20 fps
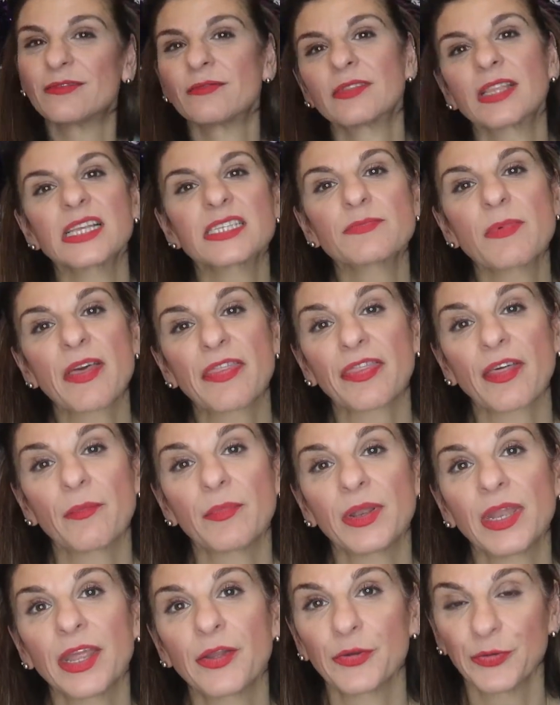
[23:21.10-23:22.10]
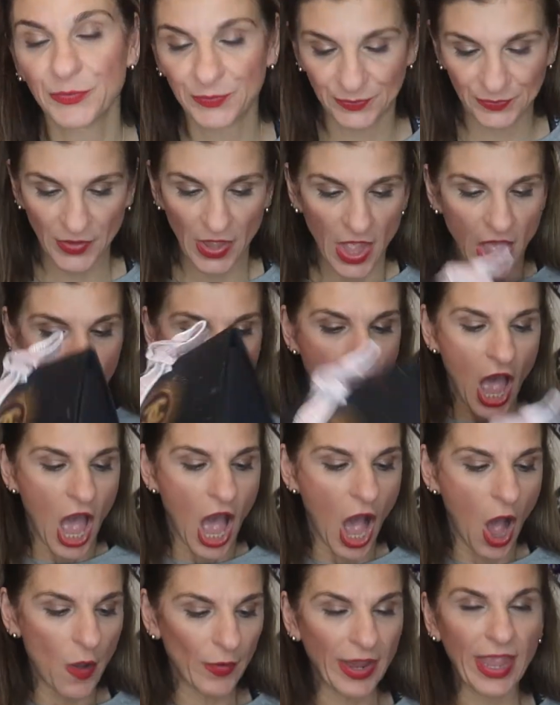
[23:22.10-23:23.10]
That's my thumbnail.
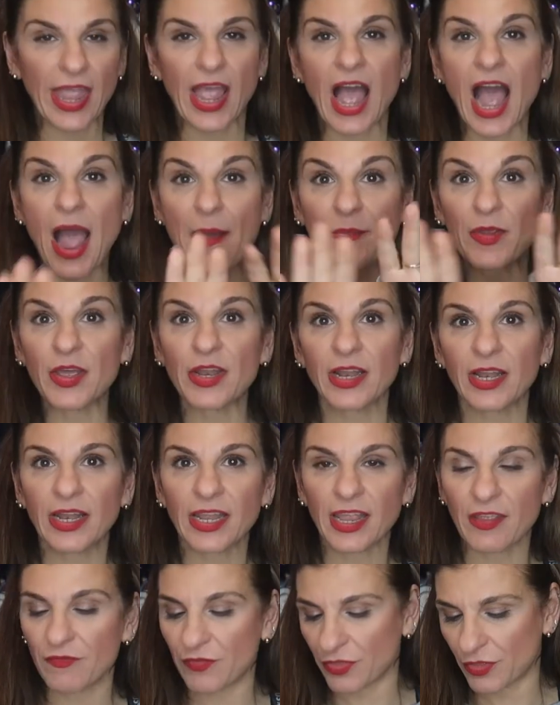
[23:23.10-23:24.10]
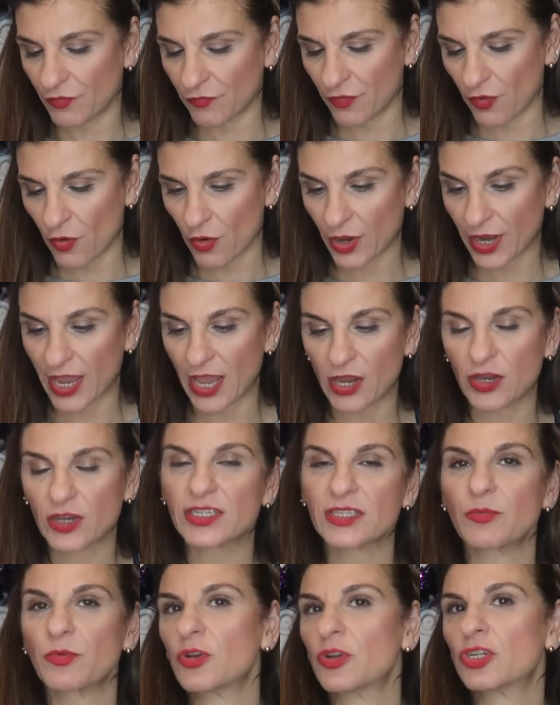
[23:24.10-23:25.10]
Okay, I'm gonna leave the vlog here
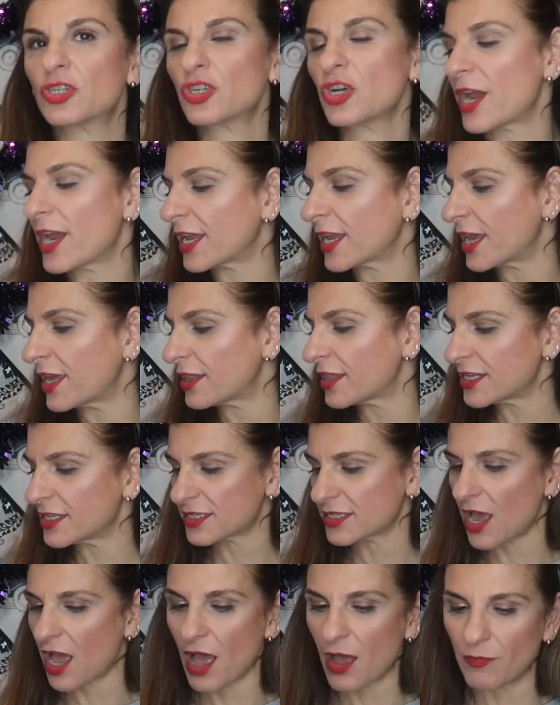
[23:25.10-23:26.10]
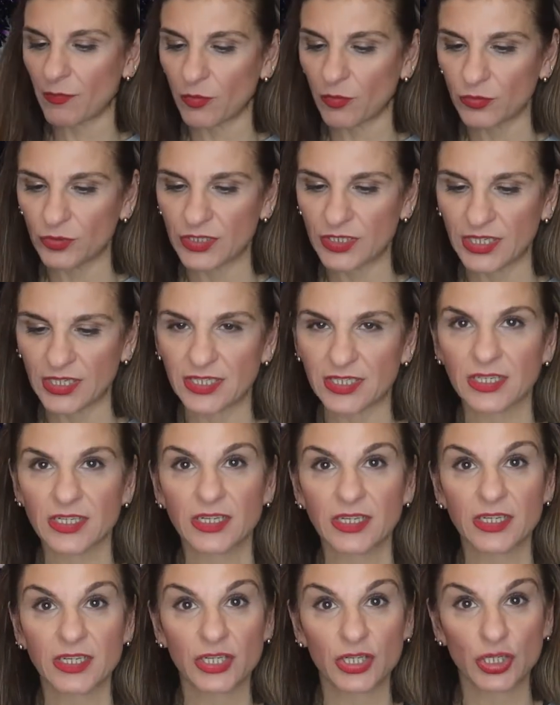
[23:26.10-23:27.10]
because I'm gonna try and get this uploaded
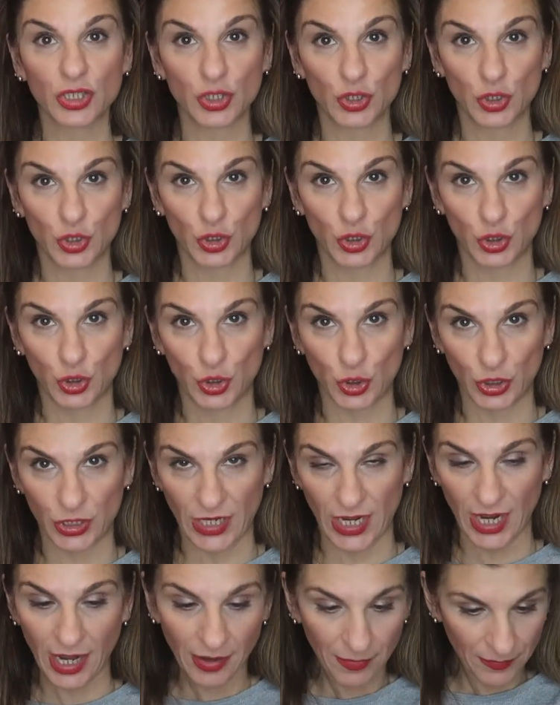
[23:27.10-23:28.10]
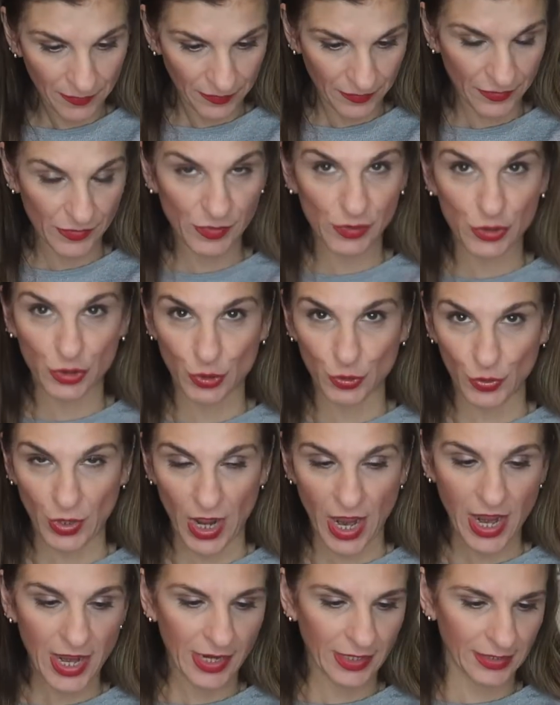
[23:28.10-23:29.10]

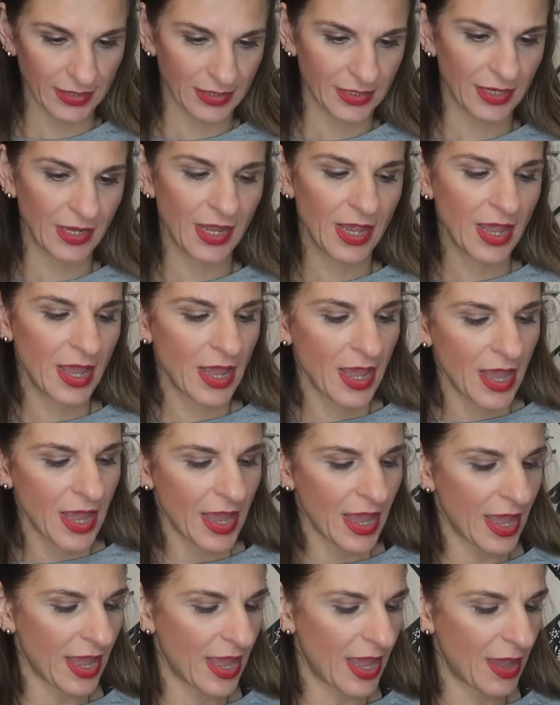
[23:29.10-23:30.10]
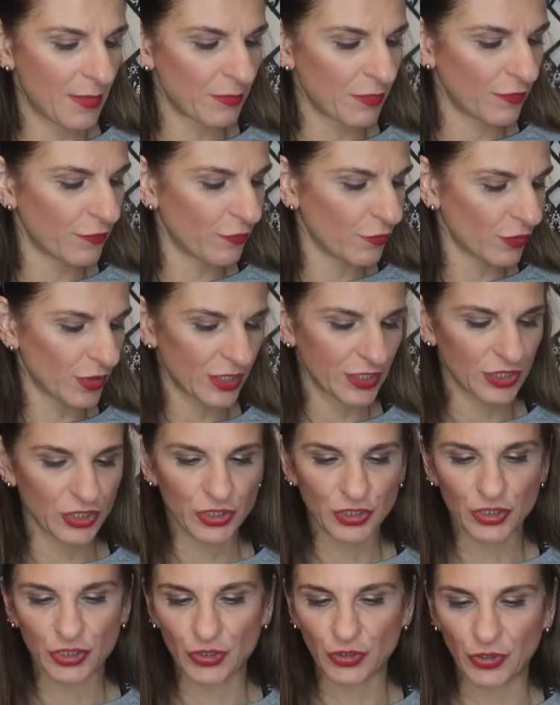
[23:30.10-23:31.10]
tonight, before
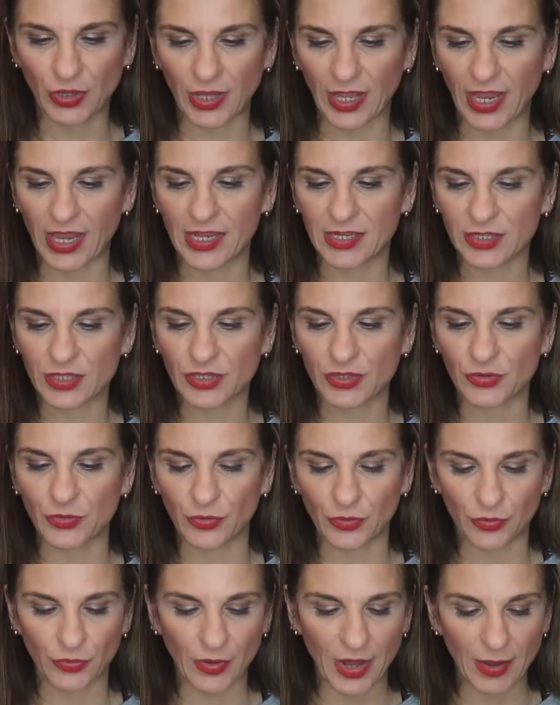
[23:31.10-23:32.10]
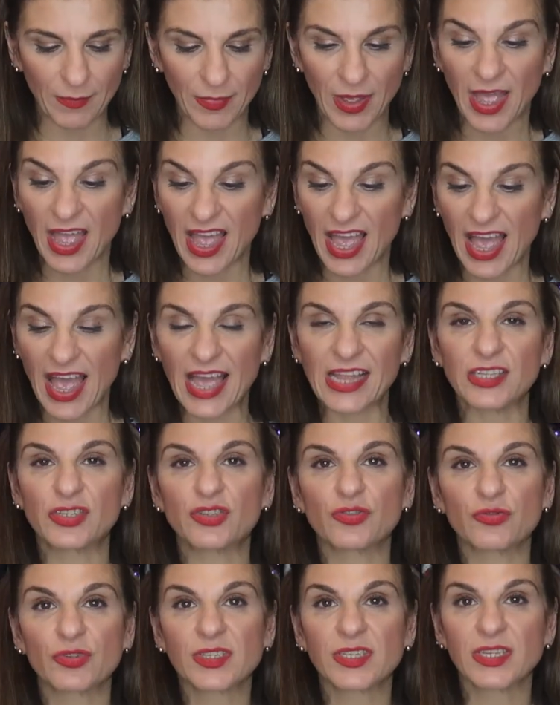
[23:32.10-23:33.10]
it's too late. So, and
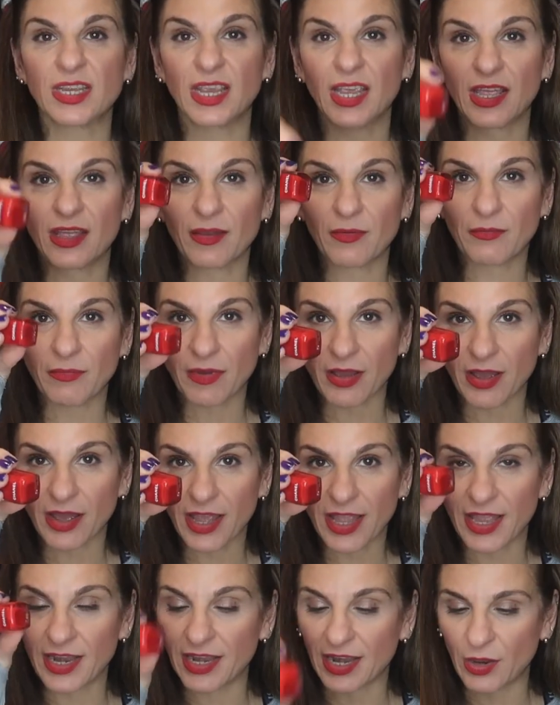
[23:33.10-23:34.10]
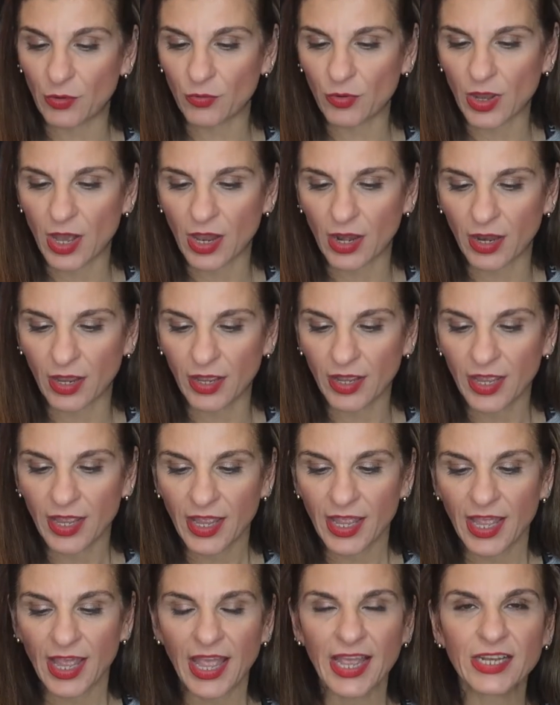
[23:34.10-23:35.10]
you'll see my nail colour
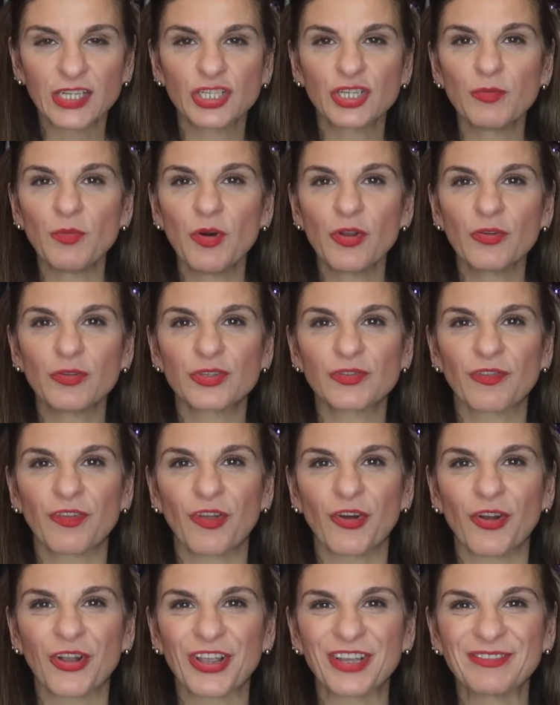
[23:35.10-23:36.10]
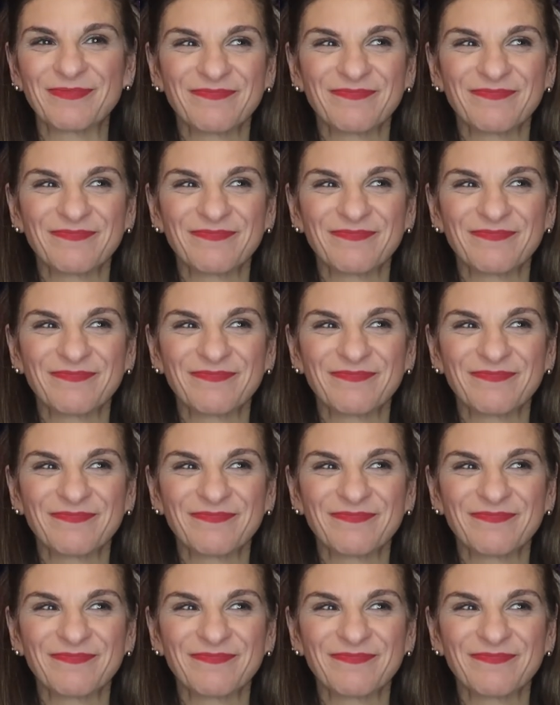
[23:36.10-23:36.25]
in tomorrow's vlog.